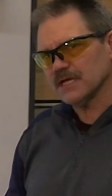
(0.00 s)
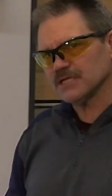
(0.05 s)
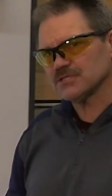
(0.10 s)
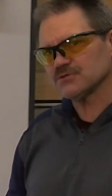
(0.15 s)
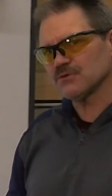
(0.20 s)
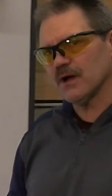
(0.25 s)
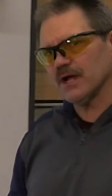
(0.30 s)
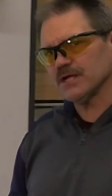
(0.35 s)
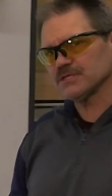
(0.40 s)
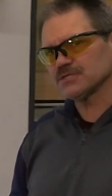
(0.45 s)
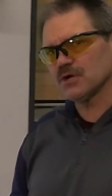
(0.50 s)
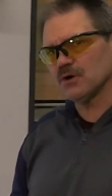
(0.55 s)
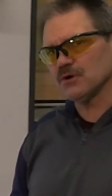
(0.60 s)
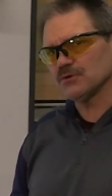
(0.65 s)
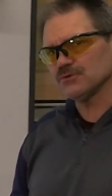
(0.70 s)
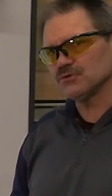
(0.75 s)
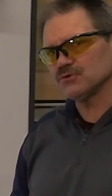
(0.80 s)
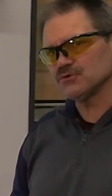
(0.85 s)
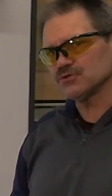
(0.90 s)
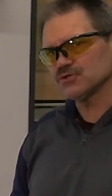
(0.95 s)
That's why it's
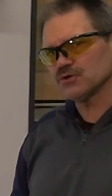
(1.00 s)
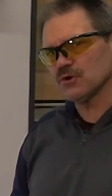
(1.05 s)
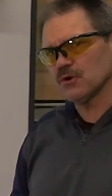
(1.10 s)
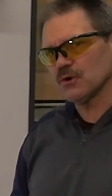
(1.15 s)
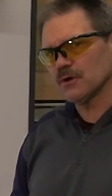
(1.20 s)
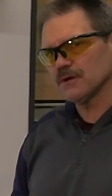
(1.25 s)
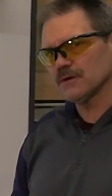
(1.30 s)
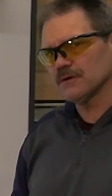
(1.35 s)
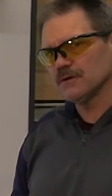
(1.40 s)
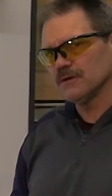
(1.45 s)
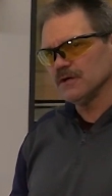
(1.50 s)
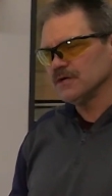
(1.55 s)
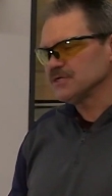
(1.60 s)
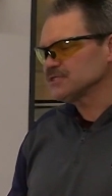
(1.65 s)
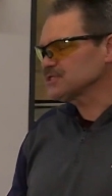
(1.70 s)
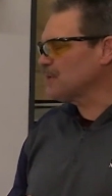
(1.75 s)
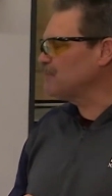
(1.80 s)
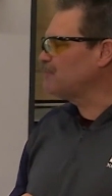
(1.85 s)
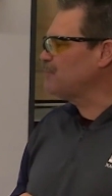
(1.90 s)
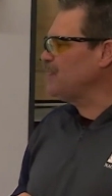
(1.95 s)
called two-stroke.
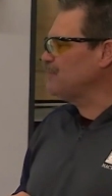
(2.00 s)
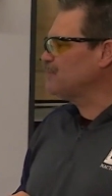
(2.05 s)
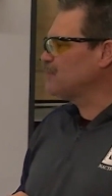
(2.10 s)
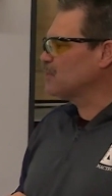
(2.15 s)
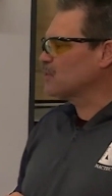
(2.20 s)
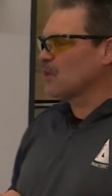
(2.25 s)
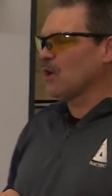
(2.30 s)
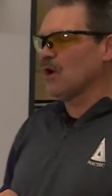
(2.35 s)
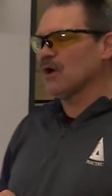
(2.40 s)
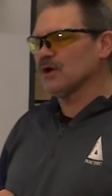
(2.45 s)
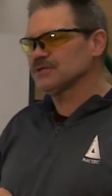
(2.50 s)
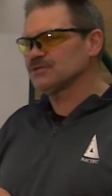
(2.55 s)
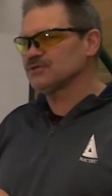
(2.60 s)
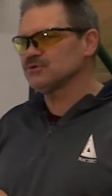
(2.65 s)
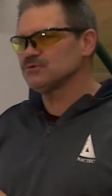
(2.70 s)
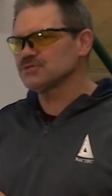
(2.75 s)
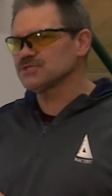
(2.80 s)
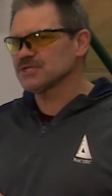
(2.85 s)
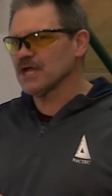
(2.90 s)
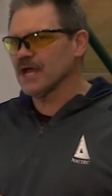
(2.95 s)
Some people call it
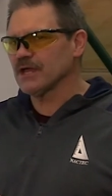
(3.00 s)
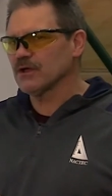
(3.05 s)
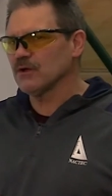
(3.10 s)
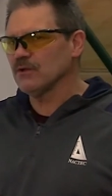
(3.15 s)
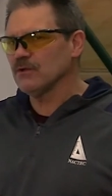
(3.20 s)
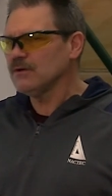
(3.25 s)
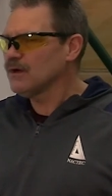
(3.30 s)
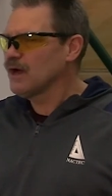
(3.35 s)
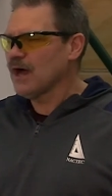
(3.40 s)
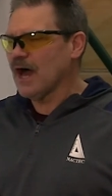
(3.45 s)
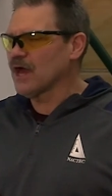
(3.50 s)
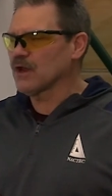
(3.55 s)
two-cycle.